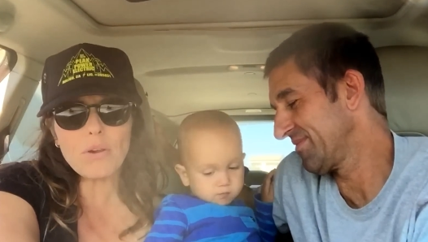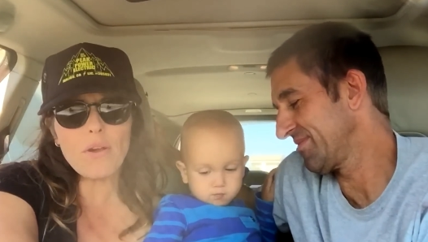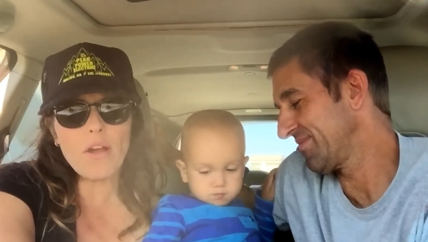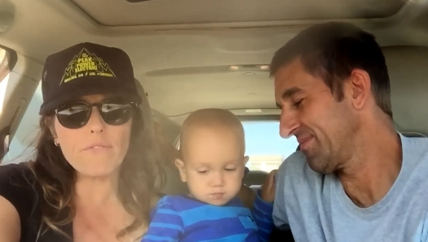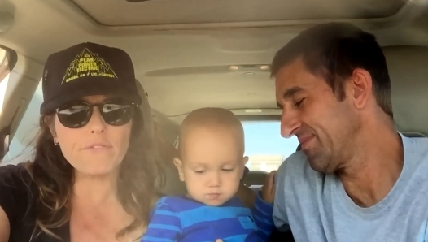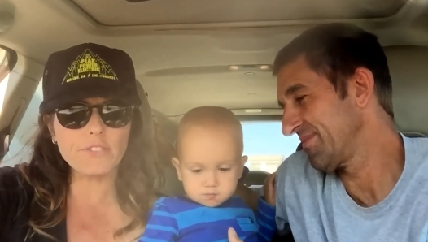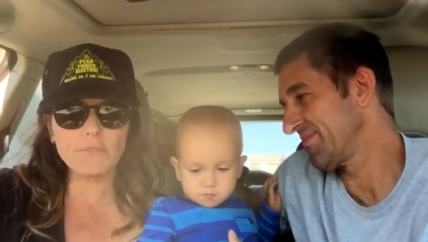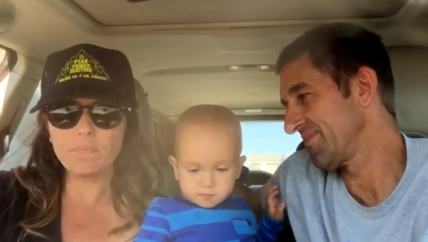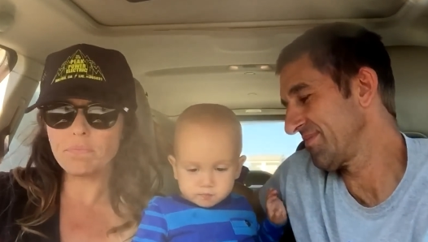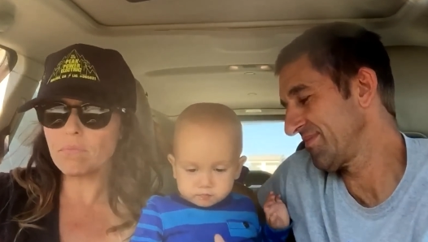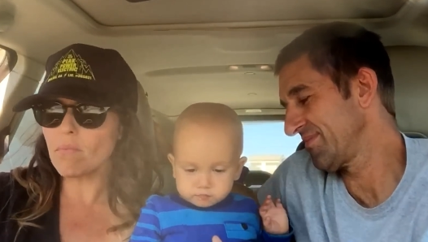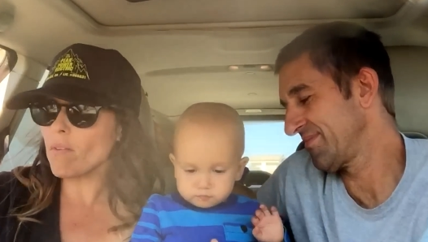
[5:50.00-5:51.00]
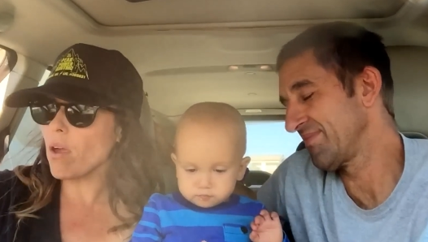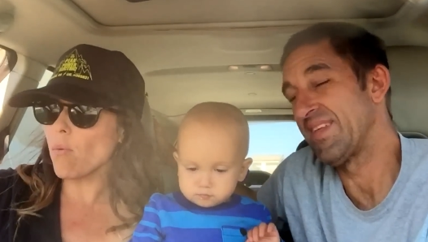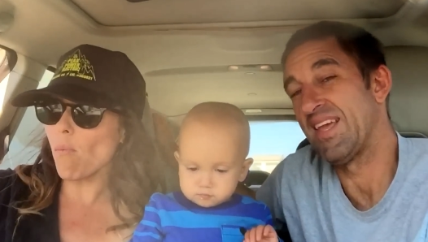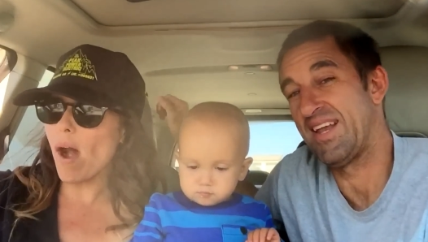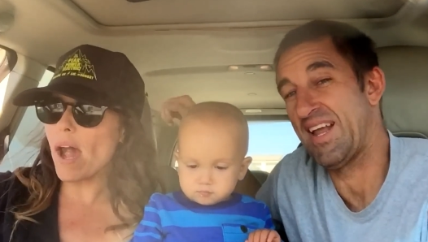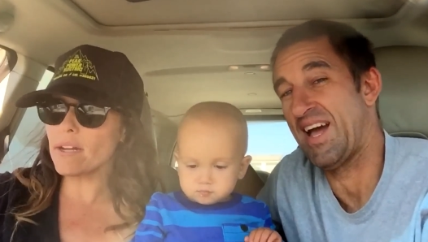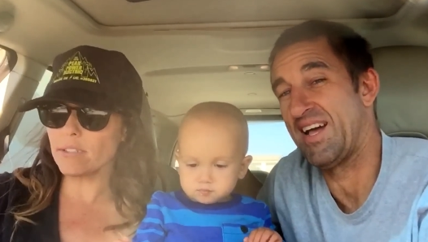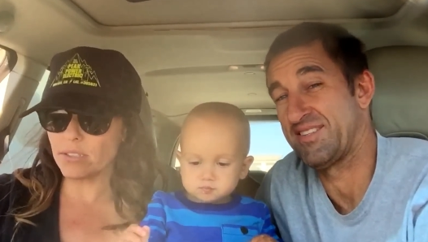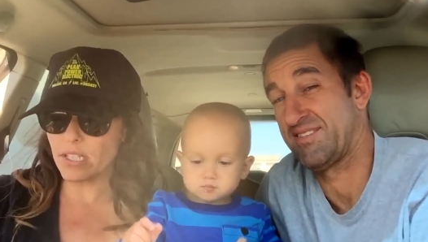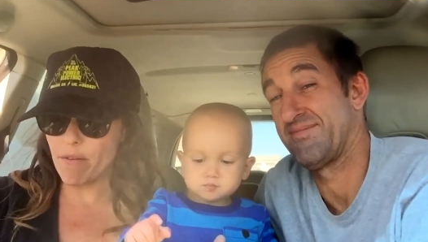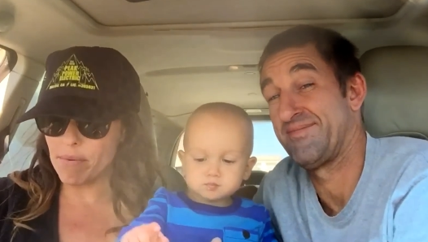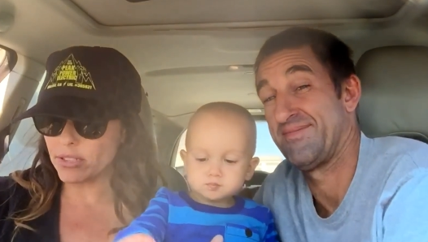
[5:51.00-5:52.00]
Speaker 1: going on for a
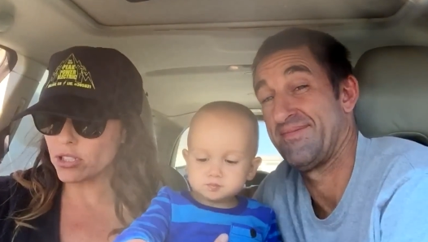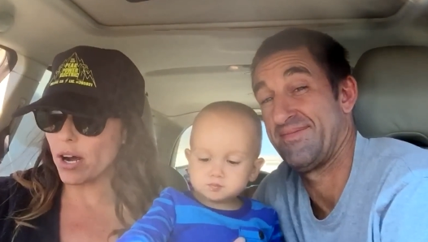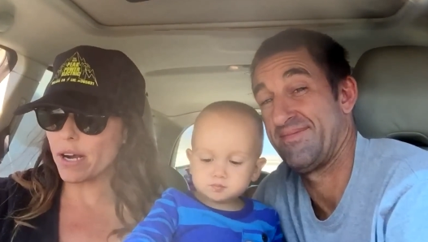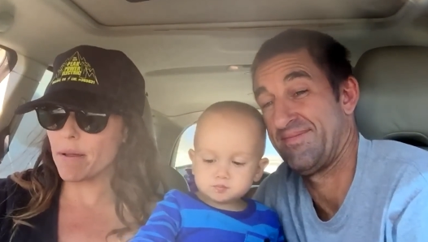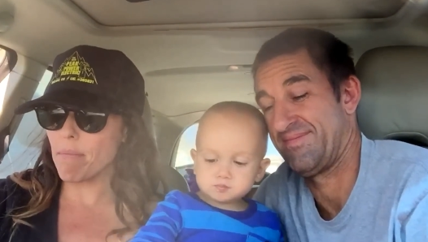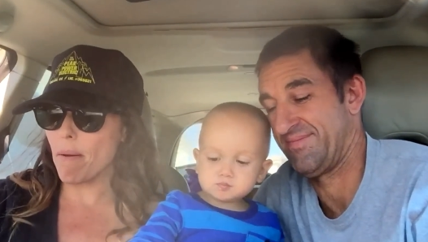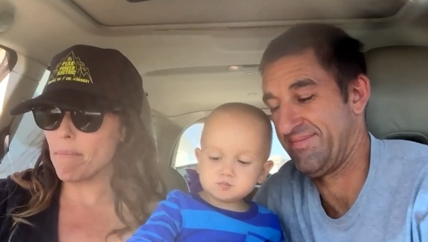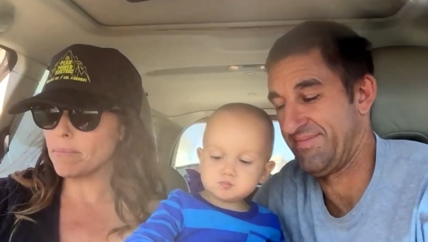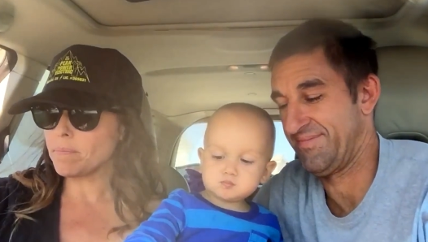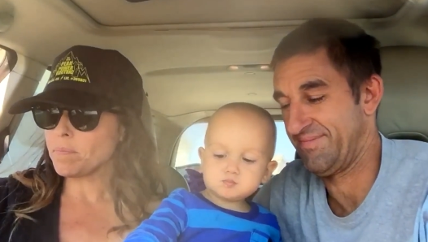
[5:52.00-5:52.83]
while. They've been talking about